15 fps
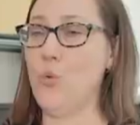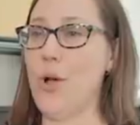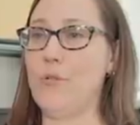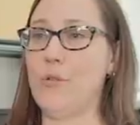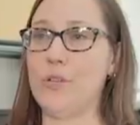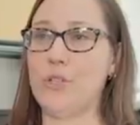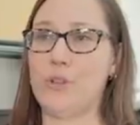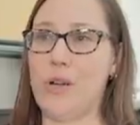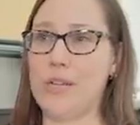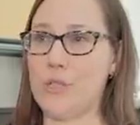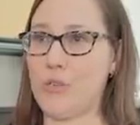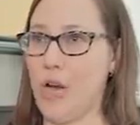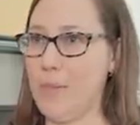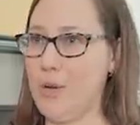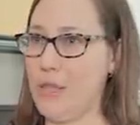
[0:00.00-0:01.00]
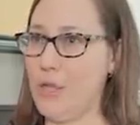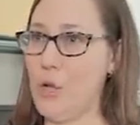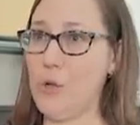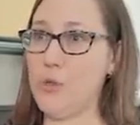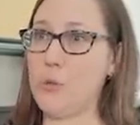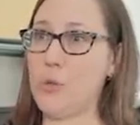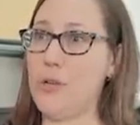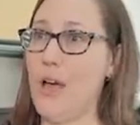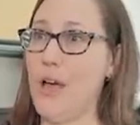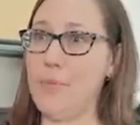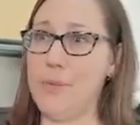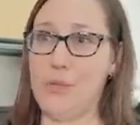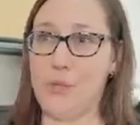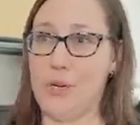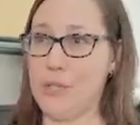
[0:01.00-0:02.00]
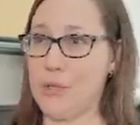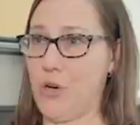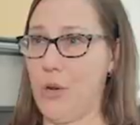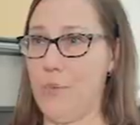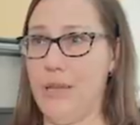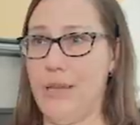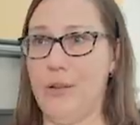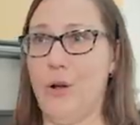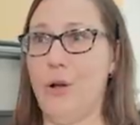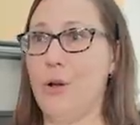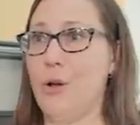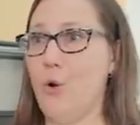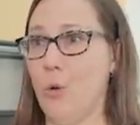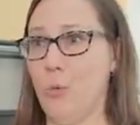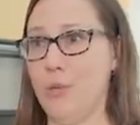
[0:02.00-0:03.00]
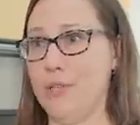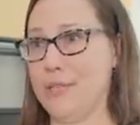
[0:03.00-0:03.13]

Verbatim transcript: whoever is transcribing the notes would not be transcribing it on a normal